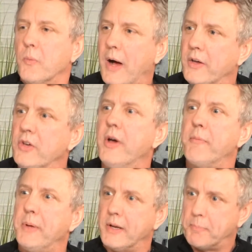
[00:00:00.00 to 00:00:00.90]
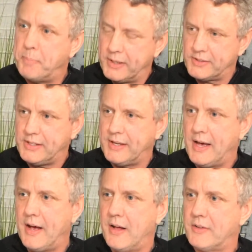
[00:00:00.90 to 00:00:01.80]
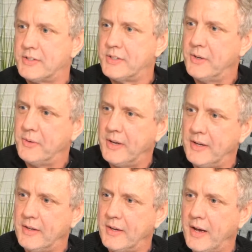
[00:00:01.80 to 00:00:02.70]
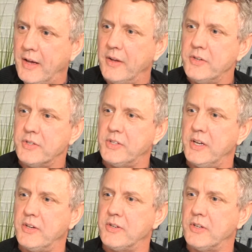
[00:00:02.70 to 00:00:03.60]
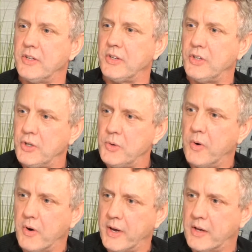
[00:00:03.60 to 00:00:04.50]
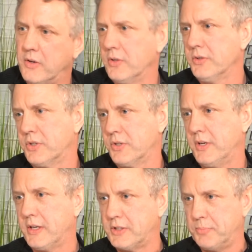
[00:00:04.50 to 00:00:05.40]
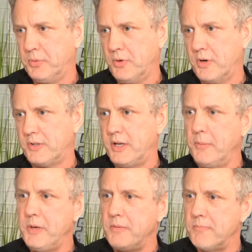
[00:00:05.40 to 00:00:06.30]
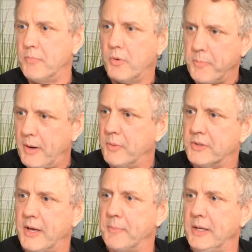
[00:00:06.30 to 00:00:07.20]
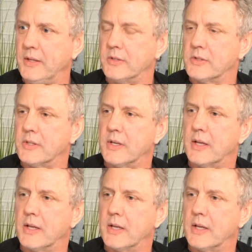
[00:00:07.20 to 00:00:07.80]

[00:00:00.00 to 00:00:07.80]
Wow, you have been a busy gal. So I understand you are a culture explorer. Tell me more about what that means.